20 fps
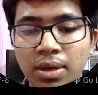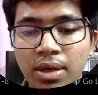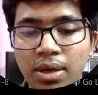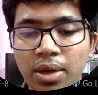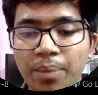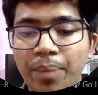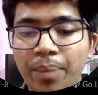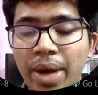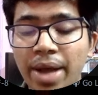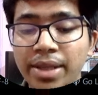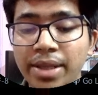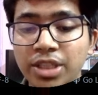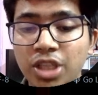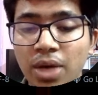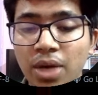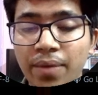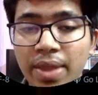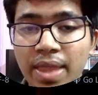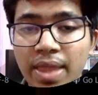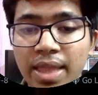compile
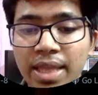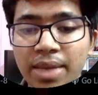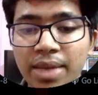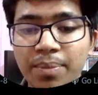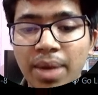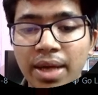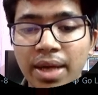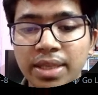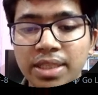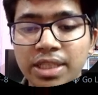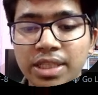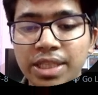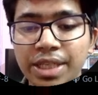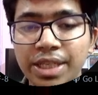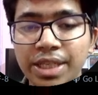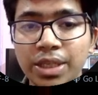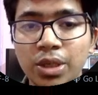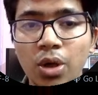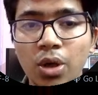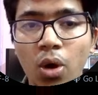Java C minus D
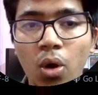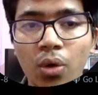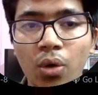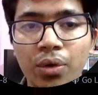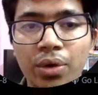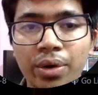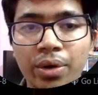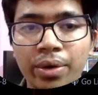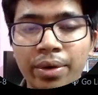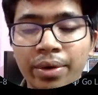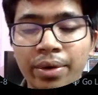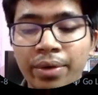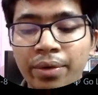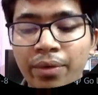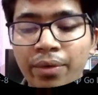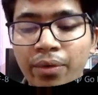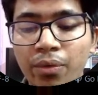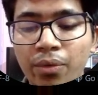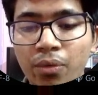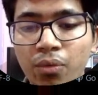dot
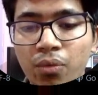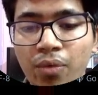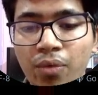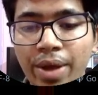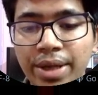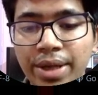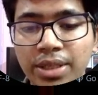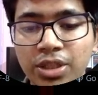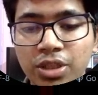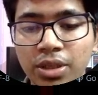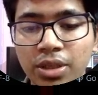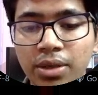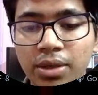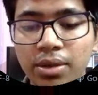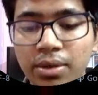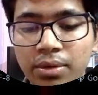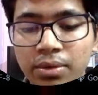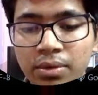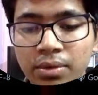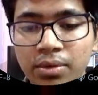
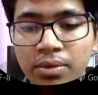vector